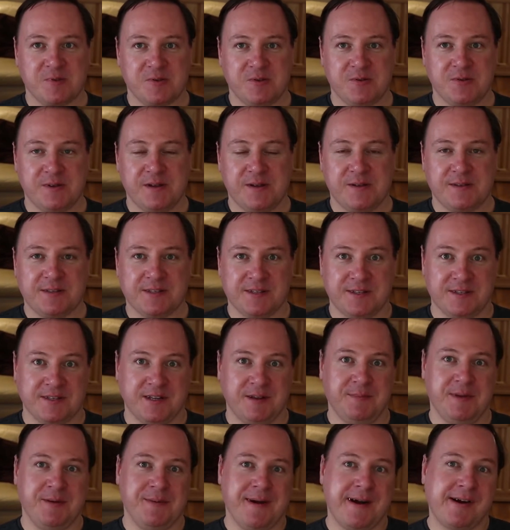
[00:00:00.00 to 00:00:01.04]
you know,
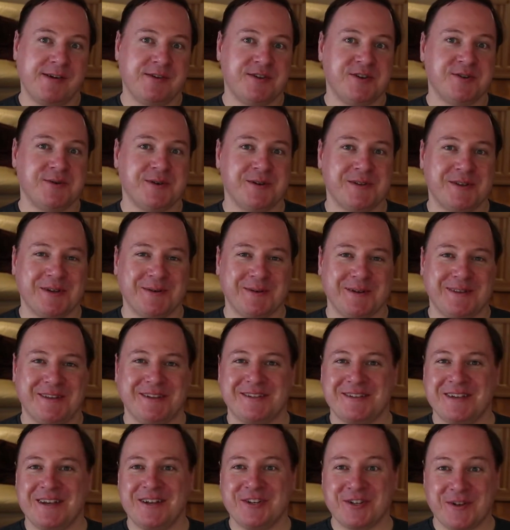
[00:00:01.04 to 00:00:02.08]
since I'll be married to her at
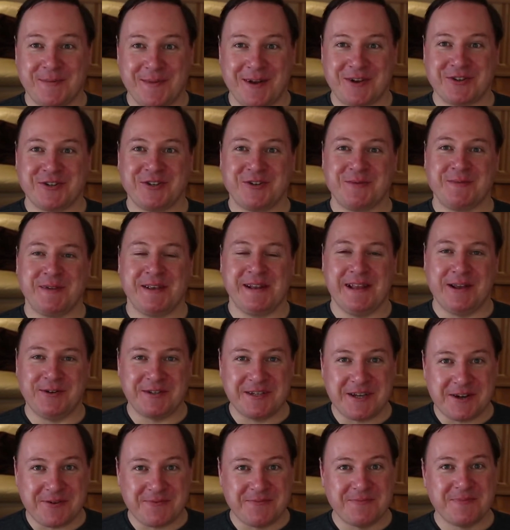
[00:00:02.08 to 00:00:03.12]
this stage, I'm actually going to be
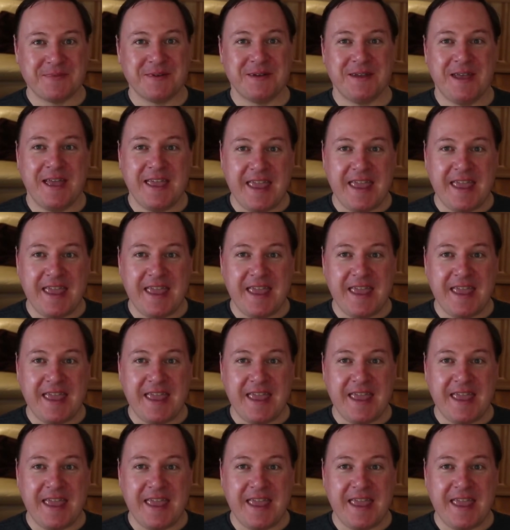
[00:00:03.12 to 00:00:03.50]
allowed to go.